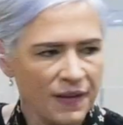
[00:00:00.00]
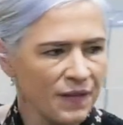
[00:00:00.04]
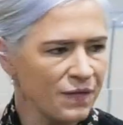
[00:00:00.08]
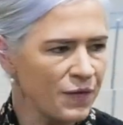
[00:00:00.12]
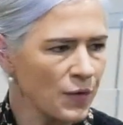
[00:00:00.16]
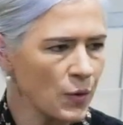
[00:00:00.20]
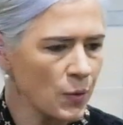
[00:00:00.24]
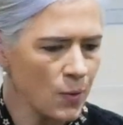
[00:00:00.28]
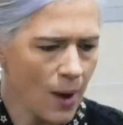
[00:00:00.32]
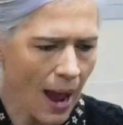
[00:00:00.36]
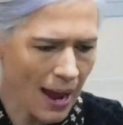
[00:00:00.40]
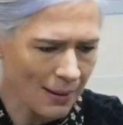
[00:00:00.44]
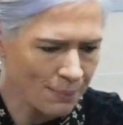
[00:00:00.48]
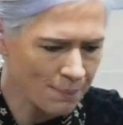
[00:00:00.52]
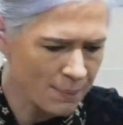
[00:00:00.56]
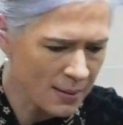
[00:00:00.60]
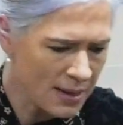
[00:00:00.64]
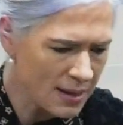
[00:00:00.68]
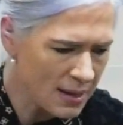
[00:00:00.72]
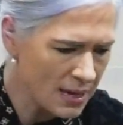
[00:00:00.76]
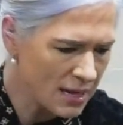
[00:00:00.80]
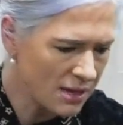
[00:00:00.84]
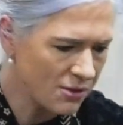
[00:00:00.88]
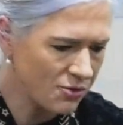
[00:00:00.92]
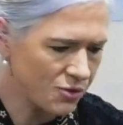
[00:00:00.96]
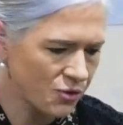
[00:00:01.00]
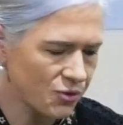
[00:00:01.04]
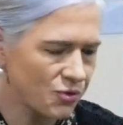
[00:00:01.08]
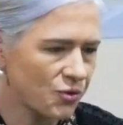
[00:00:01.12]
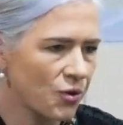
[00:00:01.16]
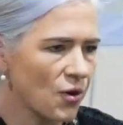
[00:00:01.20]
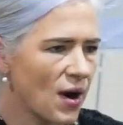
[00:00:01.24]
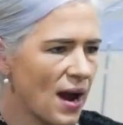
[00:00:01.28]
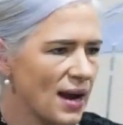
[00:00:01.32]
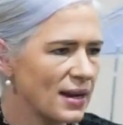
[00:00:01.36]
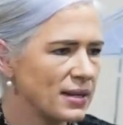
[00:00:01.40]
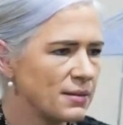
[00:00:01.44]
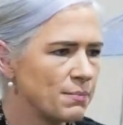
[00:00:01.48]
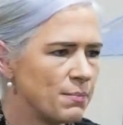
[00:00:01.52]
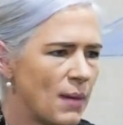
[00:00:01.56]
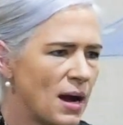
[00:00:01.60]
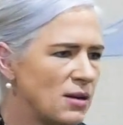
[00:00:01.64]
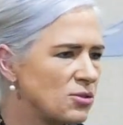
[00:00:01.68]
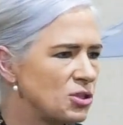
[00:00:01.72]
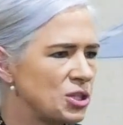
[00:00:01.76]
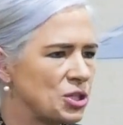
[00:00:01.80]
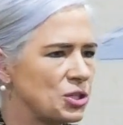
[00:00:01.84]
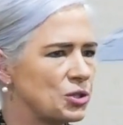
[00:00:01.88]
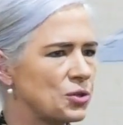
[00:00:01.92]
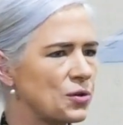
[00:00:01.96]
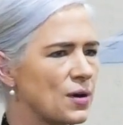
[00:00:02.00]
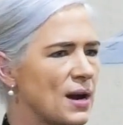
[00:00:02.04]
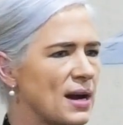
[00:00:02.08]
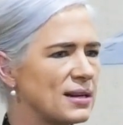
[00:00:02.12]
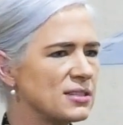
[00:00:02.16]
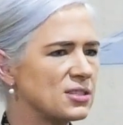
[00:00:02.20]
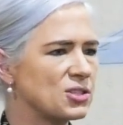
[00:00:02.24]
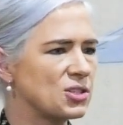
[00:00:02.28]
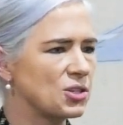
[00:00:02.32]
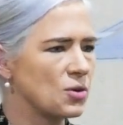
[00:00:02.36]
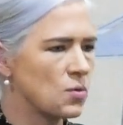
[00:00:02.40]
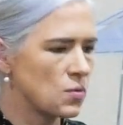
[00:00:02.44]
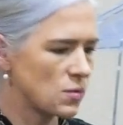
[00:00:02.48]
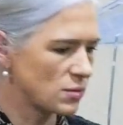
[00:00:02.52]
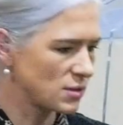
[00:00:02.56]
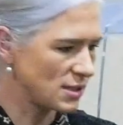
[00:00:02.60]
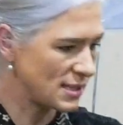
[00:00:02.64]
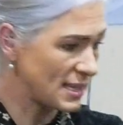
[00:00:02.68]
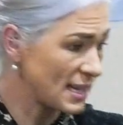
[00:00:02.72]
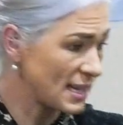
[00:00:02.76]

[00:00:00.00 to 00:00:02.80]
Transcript: for rugby, most try scores, they